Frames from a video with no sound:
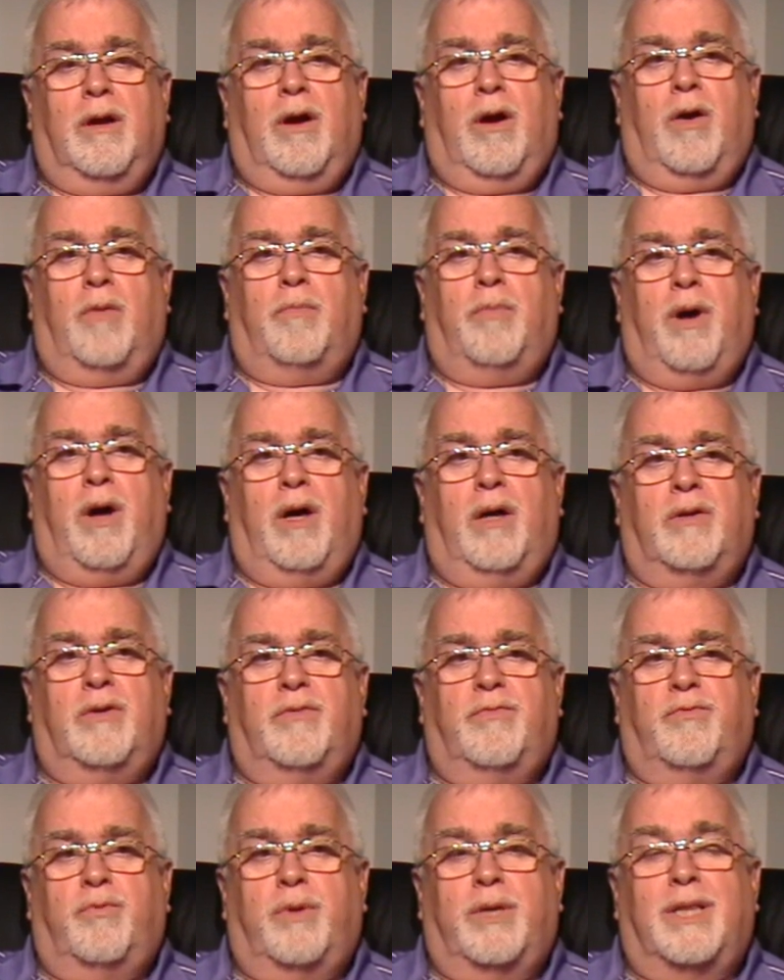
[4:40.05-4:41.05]
our bond
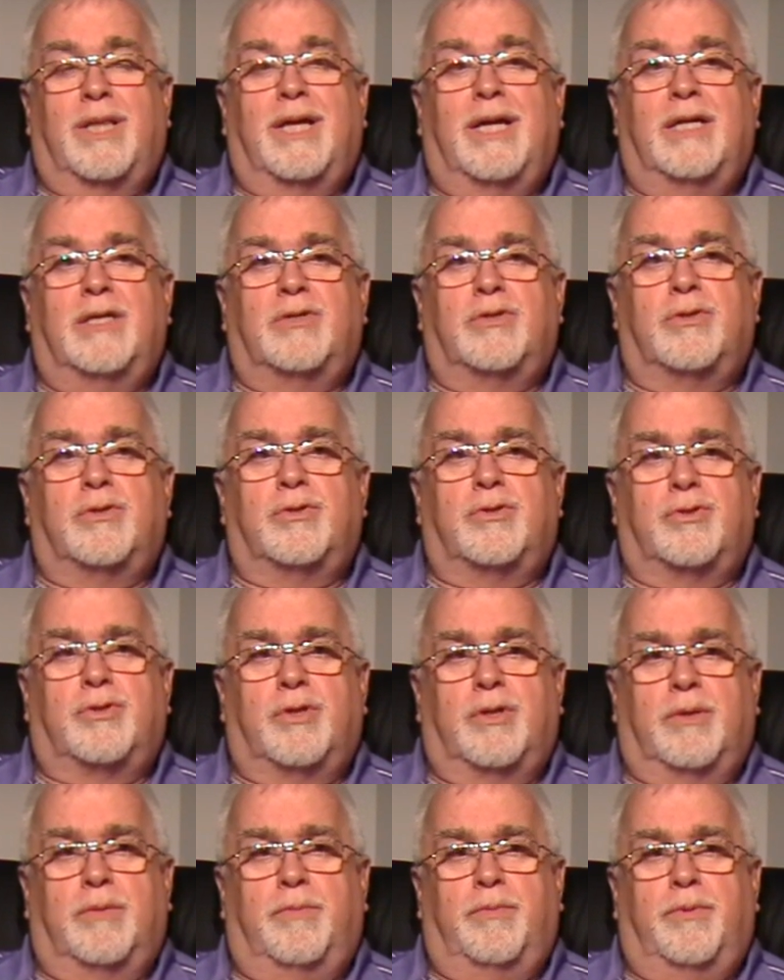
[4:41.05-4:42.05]
of
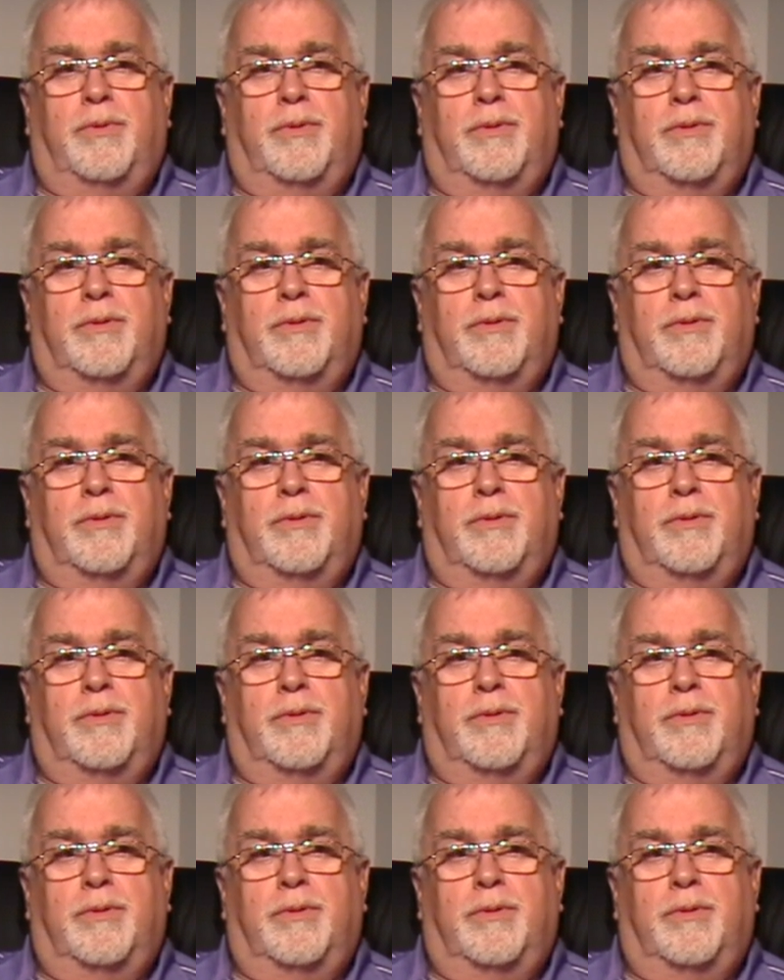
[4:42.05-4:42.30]
relationship